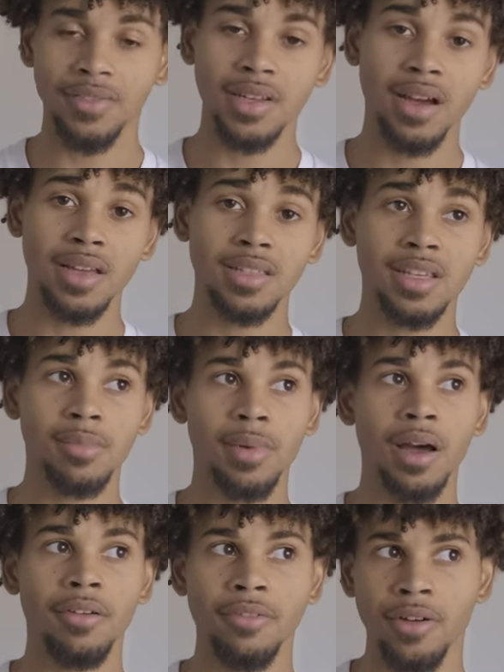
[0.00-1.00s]
If you guys seen
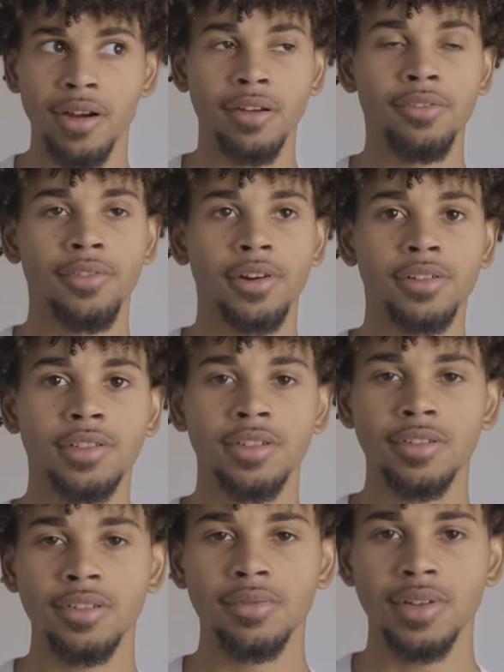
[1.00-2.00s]
my very first
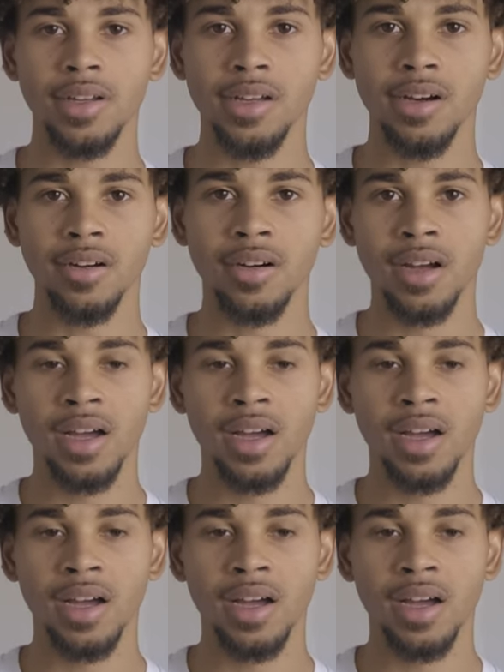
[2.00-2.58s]
YouTube video,